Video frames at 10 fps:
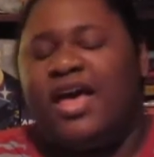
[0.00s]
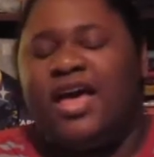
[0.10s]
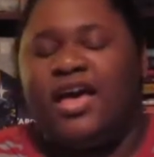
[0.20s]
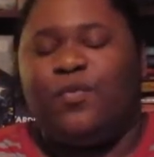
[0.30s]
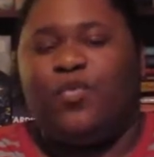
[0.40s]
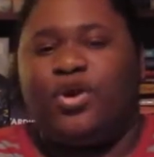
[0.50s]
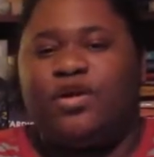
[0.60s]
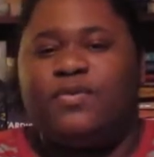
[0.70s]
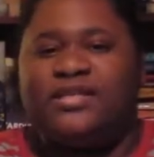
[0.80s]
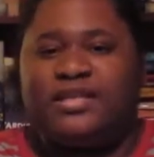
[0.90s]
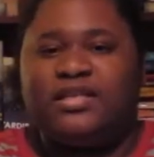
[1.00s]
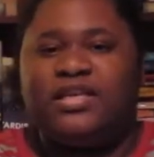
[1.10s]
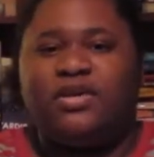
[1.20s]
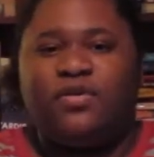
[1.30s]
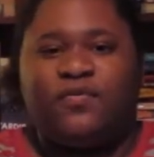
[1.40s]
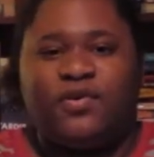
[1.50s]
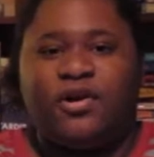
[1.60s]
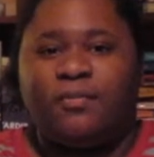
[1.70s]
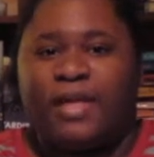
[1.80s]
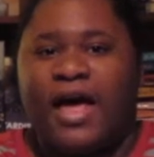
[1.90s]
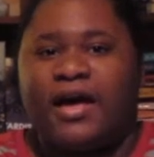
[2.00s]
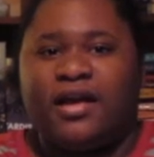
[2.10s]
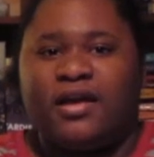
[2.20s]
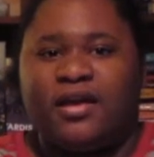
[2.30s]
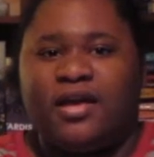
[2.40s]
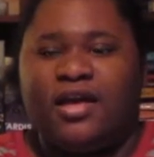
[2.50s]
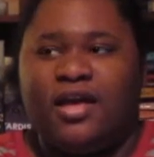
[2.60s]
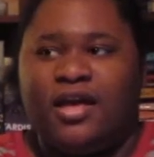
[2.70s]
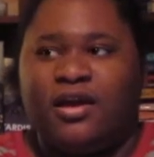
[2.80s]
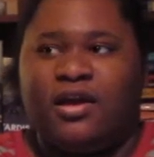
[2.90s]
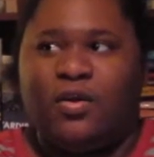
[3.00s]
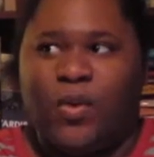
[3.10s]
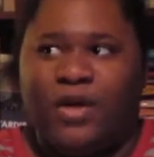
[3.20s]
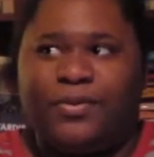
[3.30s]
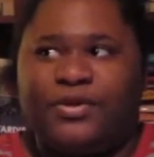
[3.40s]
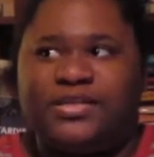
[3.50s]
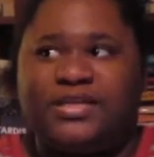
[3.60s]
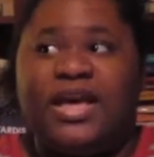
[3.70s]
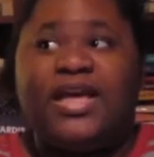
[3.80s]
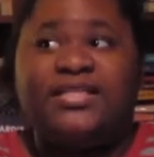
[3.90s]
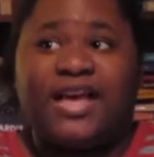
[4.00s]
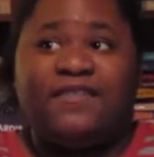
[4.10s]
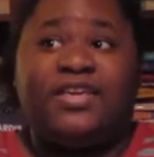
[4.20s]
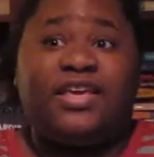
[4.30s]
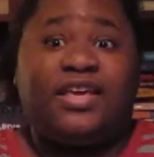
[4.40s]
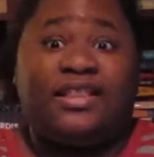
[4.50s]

and where it was illegal for a black and a white person to have a kid.